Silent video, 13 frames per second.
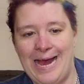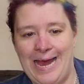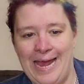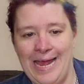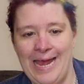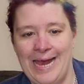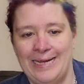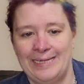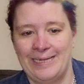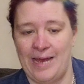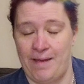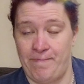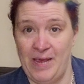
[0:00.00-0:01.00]
A has
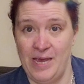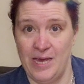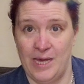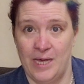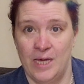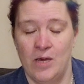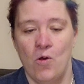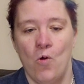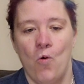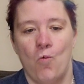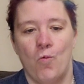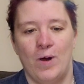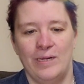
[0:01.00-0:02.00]
epic.
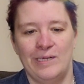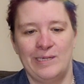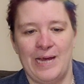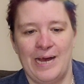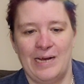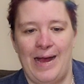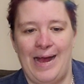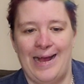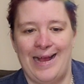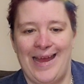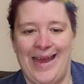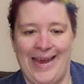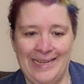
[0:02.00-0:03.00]
Once that at
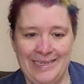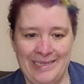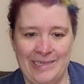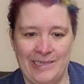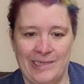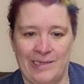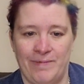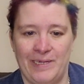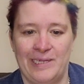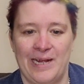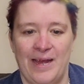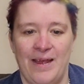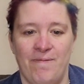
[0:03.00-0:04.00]
S, to be
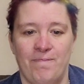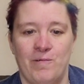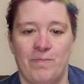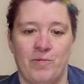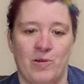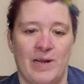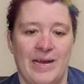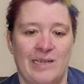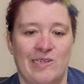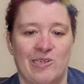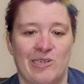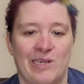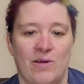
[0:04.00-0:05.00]
safe, to put an
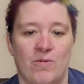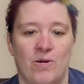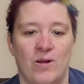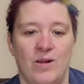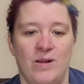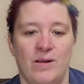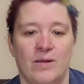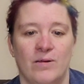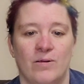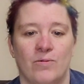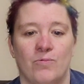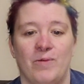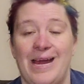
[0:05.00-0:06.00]
extra skill on it,
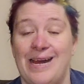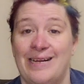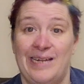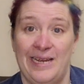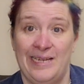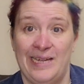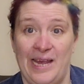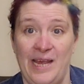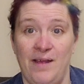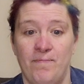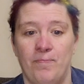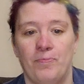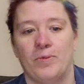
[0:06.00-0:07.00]
we add TT,
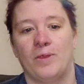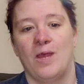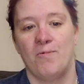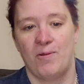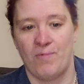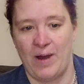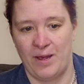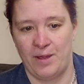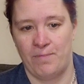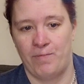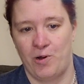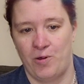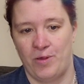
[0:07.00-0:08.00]
then we rank
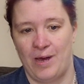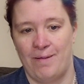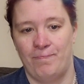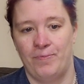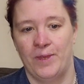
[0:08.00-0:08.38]
them both up.